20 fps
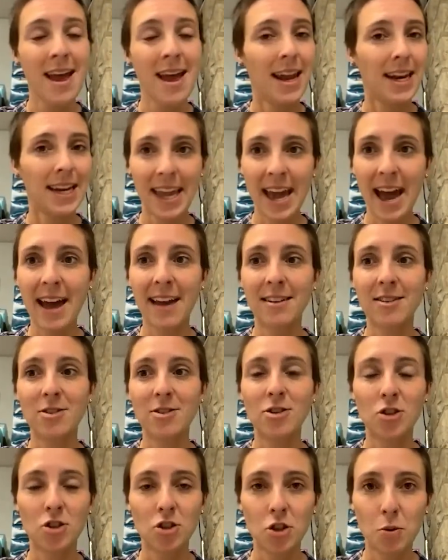Again,
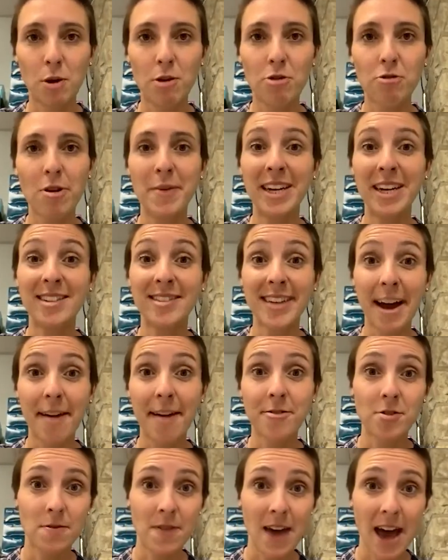2 or 3 minutes
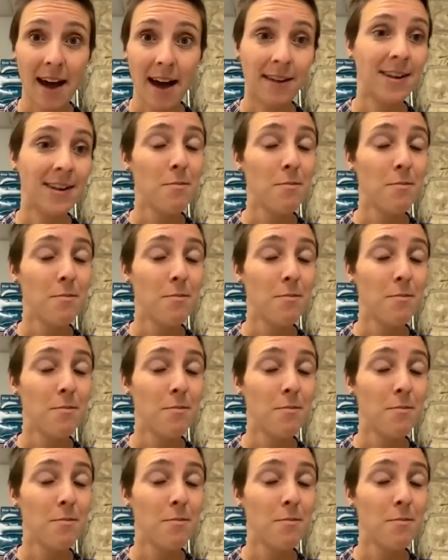after that,